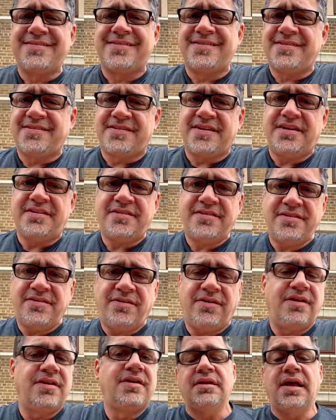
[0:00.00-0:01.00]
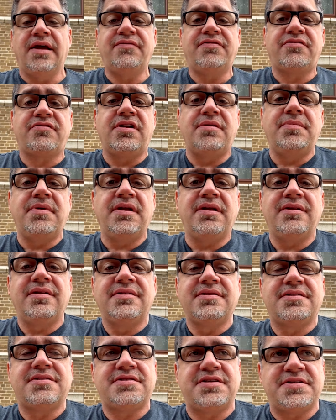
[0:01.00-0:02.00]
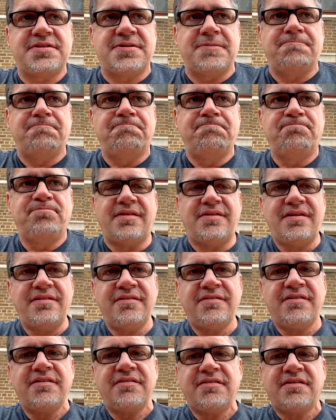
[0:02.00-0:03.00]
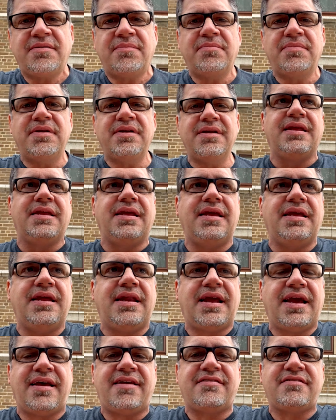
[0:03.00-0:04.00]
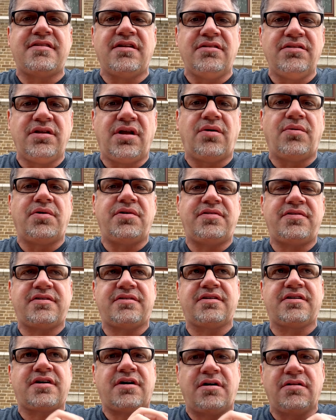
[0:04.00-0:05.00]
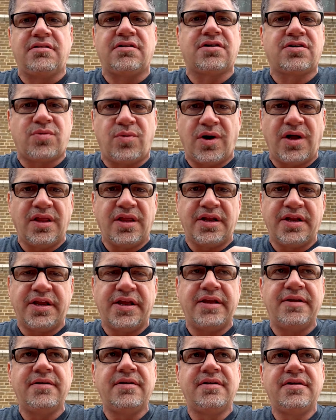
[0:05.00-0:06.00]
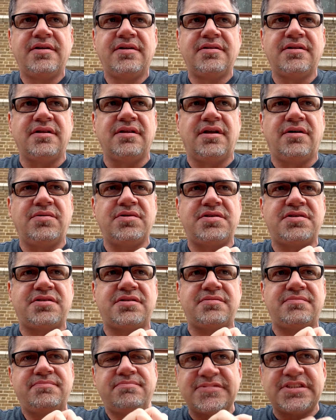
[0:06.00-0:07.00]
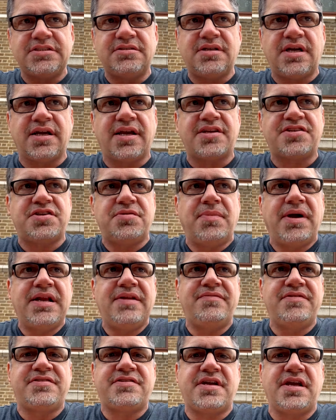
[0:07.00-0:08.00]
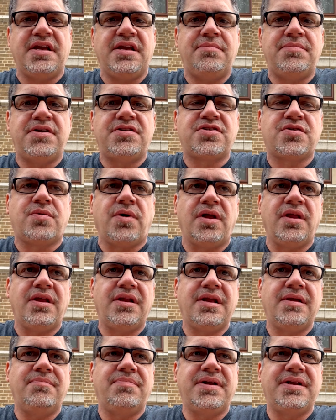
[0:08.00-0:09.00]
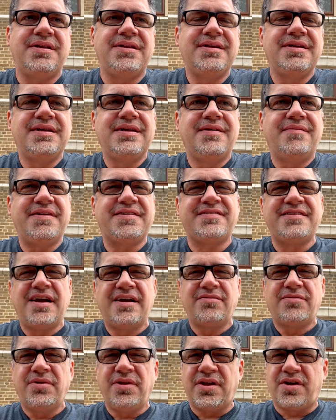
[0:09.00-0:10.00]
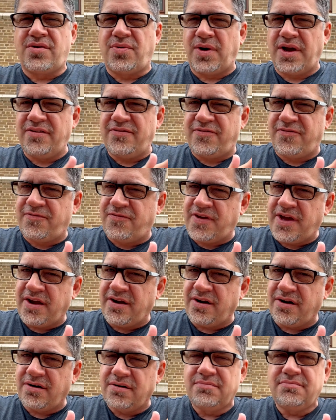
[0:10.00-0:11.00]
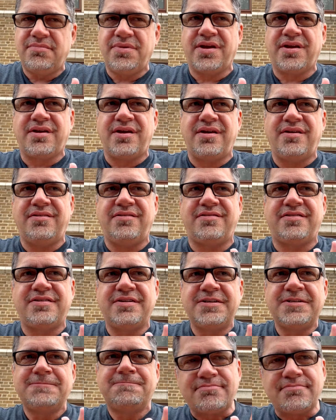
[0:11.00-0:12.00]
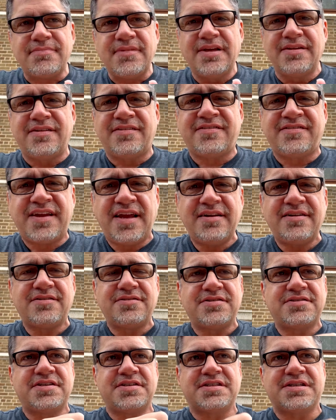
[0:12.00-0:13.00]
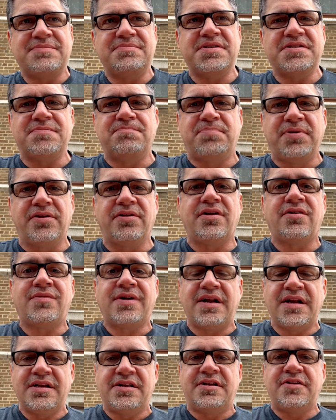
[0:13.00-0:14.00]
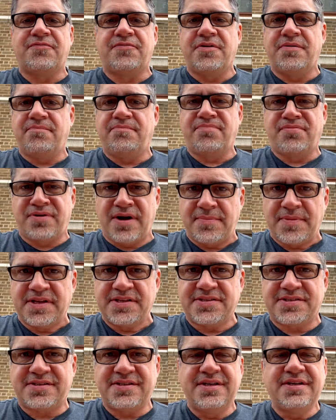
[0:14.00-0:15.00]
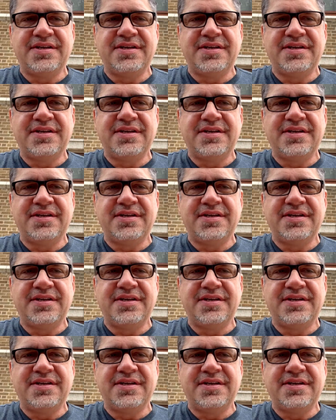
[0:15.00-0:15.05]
the Sentinel live streaming system. This system, it has the lowest color quality, the lowest, I guess you might even say image quality, but it's not really quite fair because the Sentinel system is built around a different premise,